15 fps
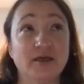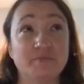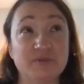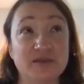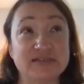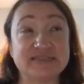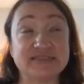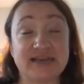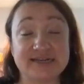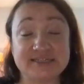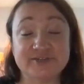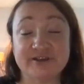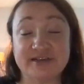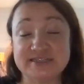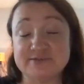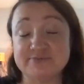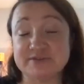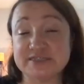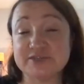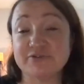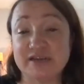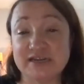a bit saturated with
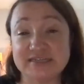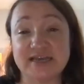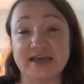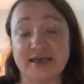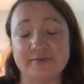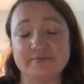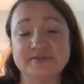screen time.